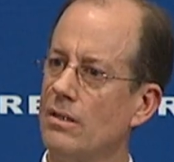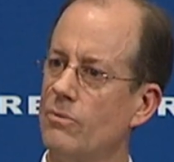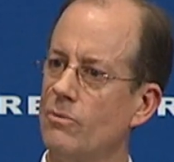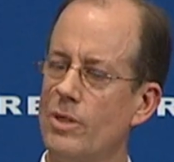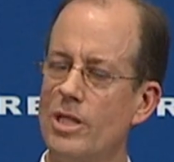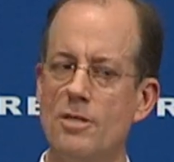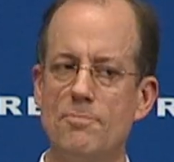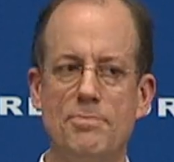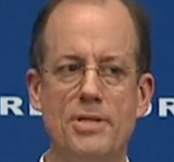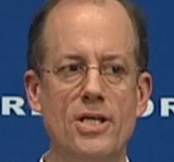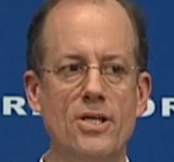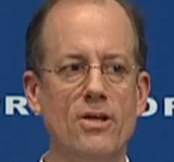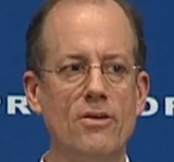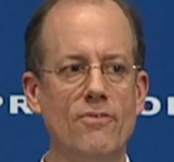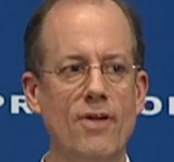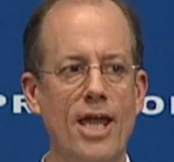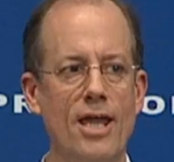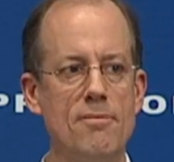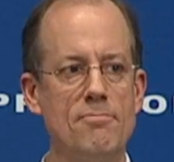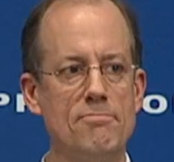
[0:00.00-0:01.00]
Read Peter
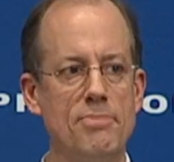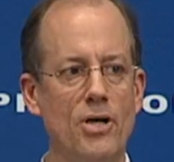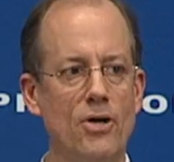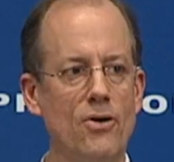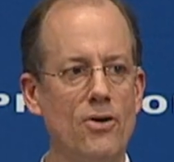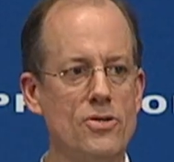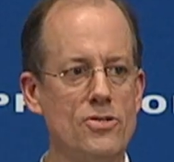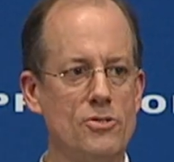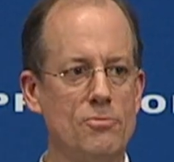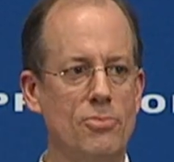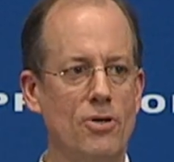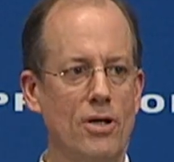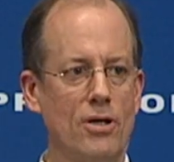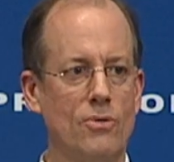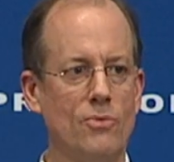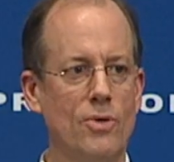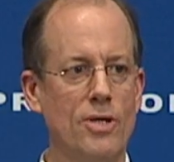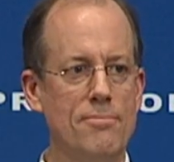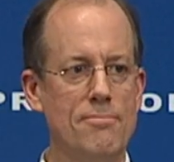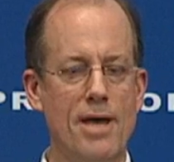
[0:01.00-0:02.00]
Van Buren's
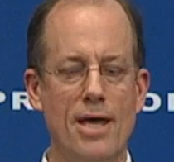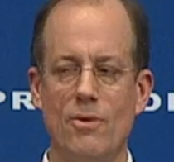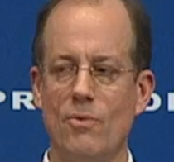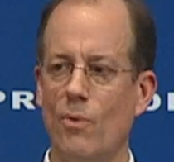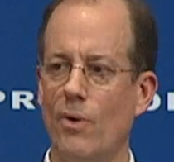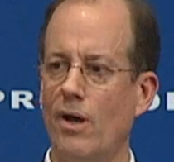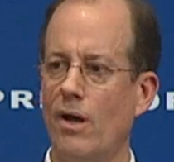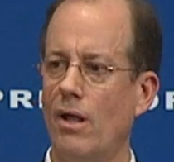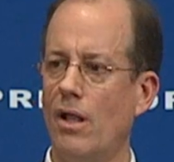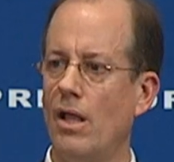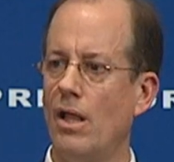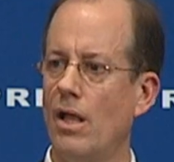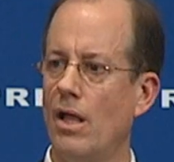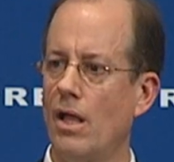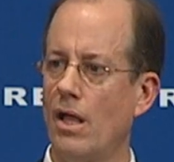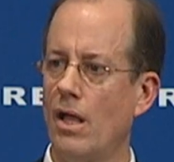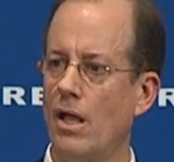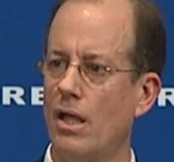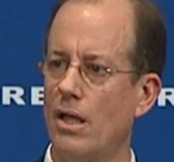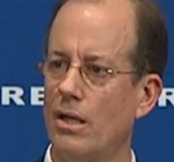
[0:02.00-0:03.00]
book, We Meant Well.
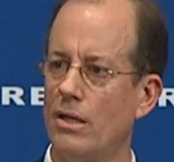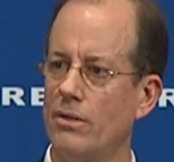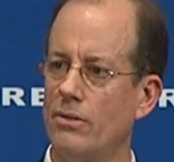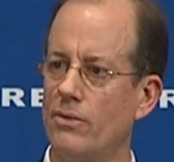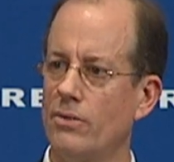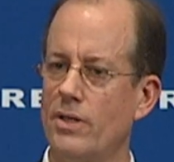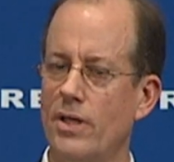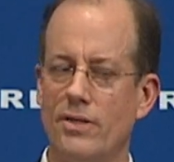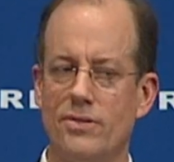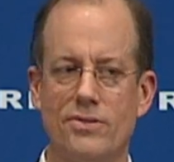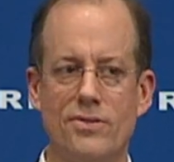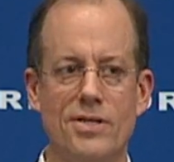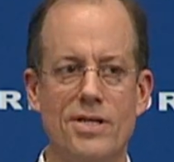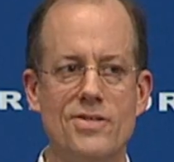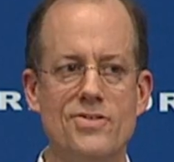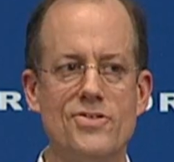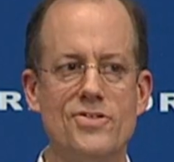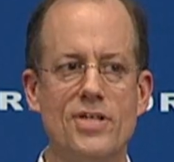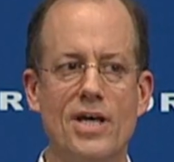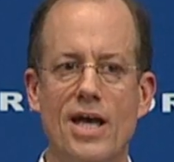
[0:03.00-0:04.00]
You'll get the
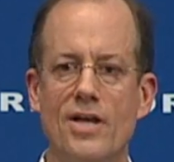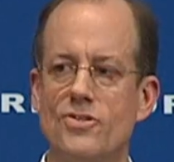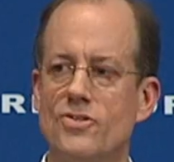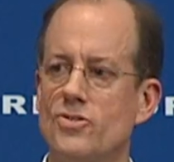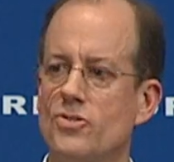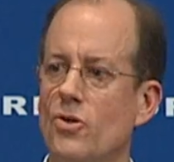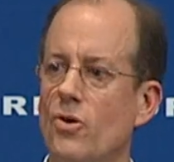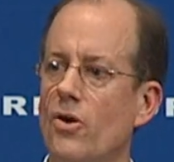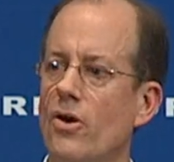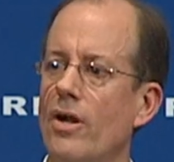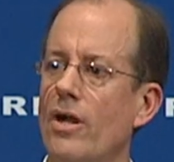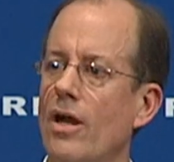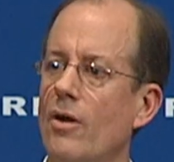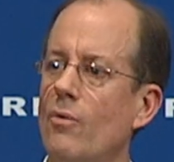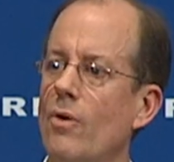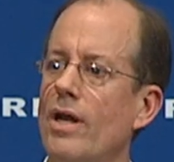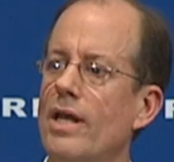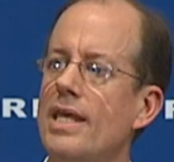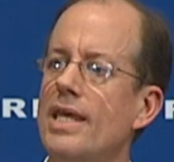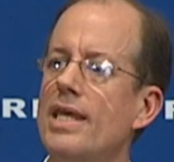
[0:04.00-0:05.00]
inside story on
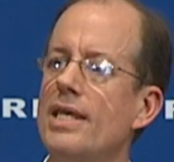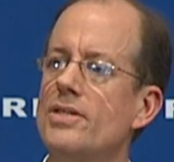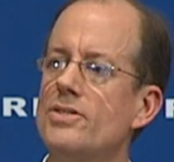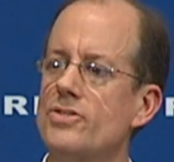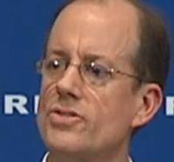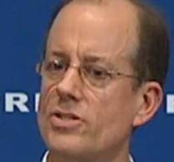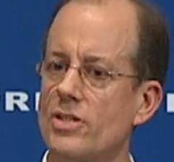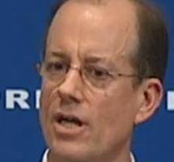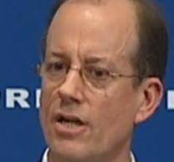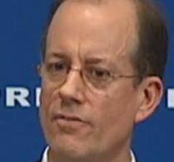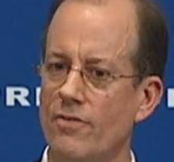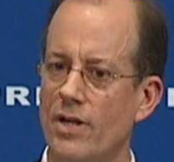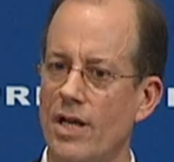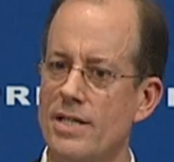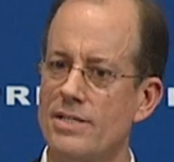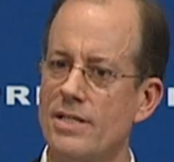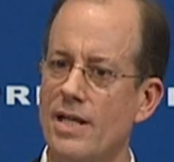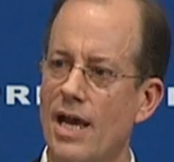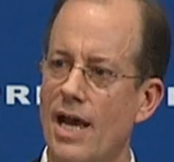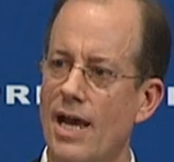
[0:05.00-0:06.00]
what he discovered
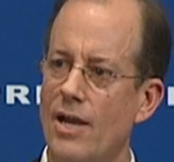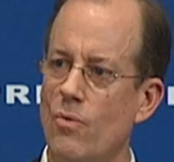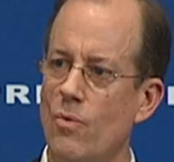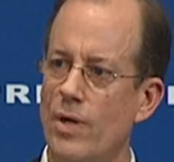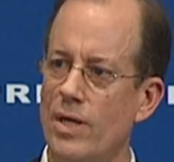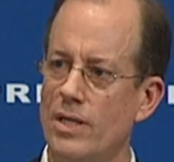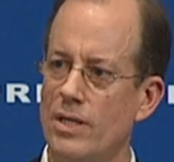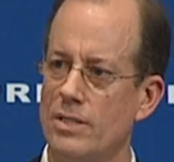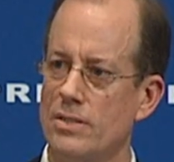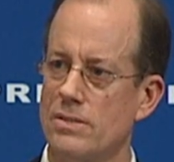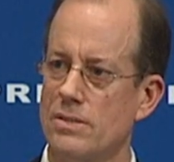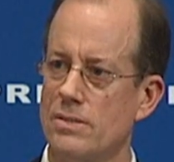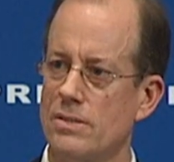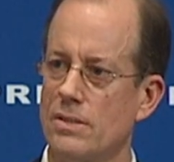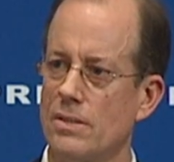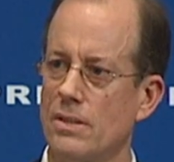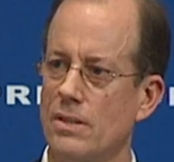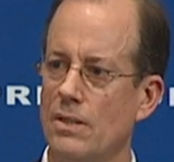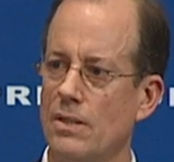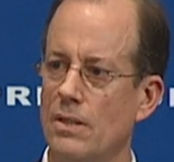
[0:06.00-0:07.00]
as an eyewitness.
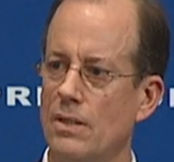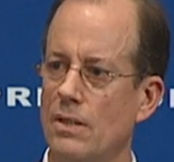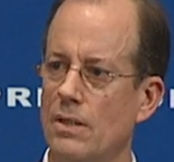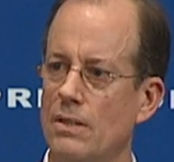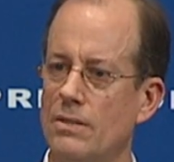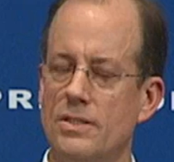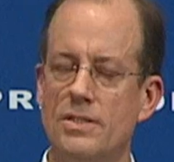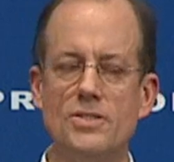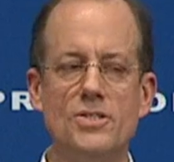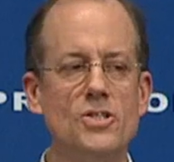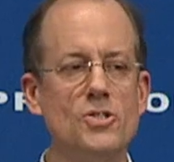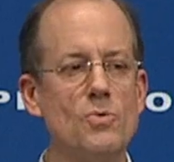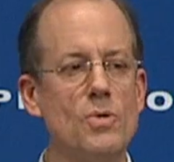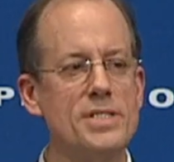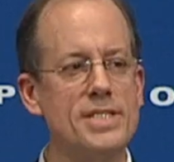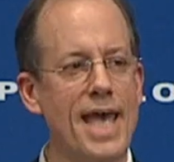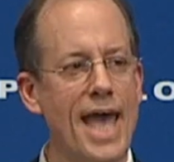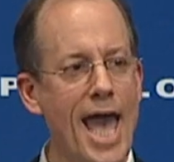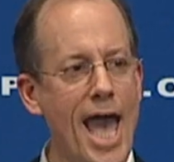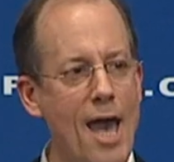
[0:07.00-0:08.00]
This is
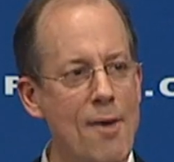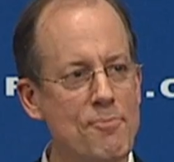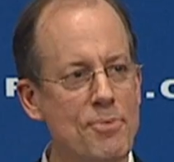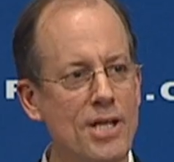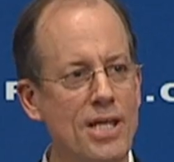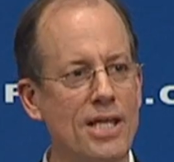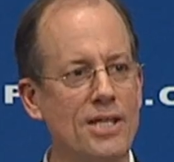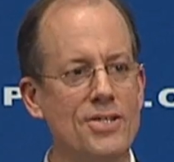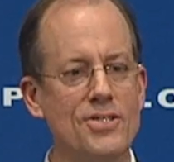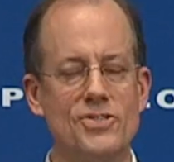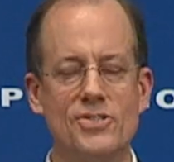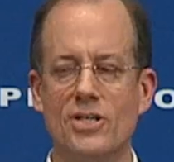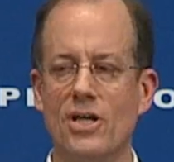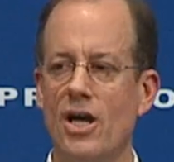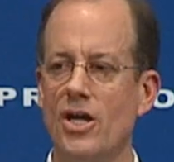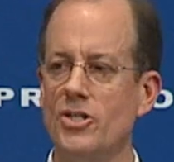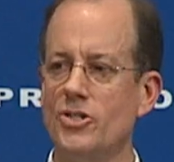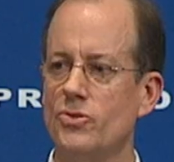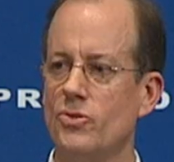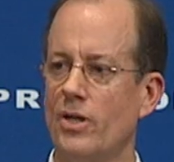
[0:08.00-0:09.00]
what's happening in this
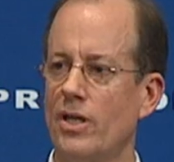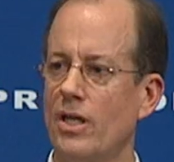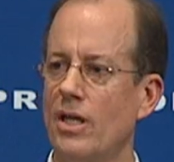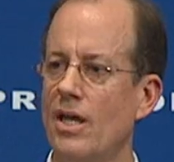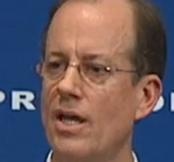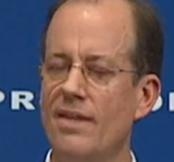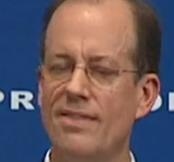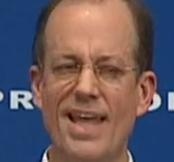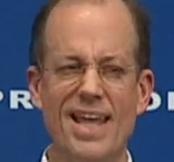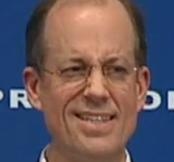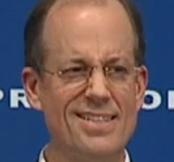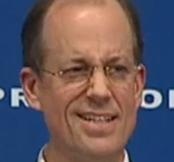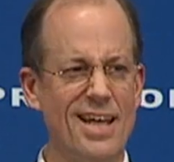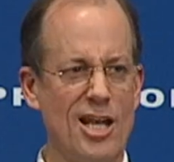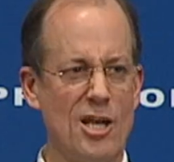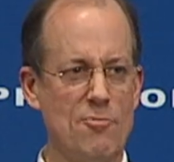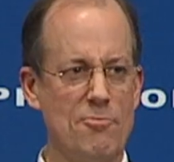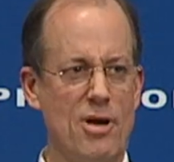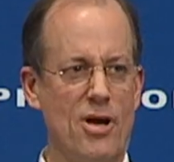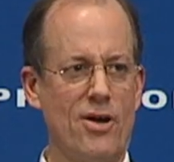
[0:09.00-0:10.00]
country. That's
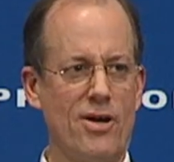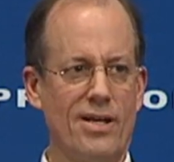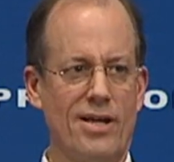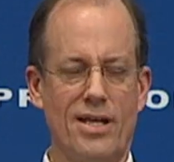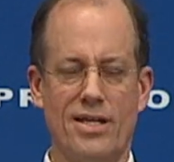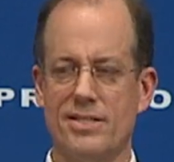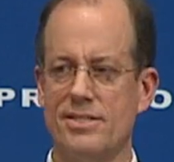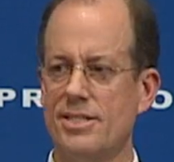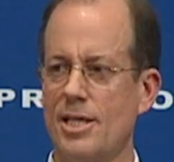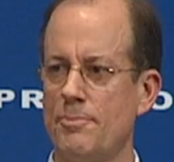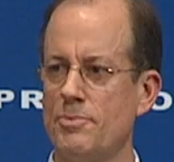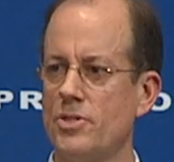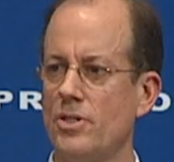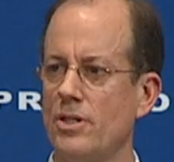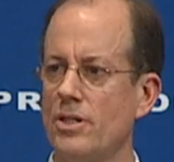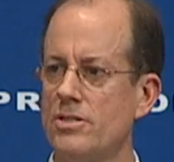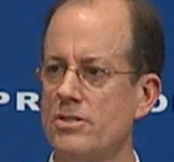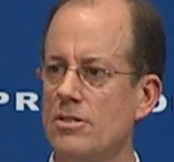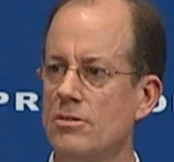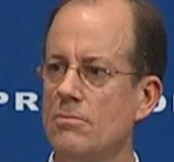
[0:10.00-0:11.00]
not American
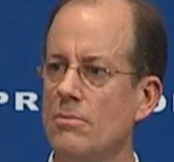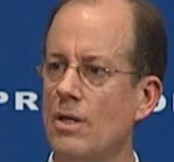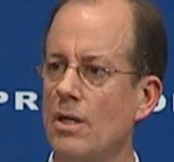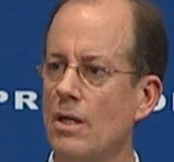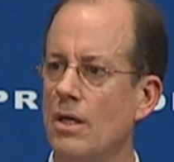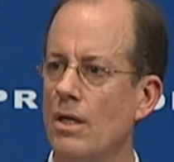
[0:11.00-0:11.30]
exceptionalism.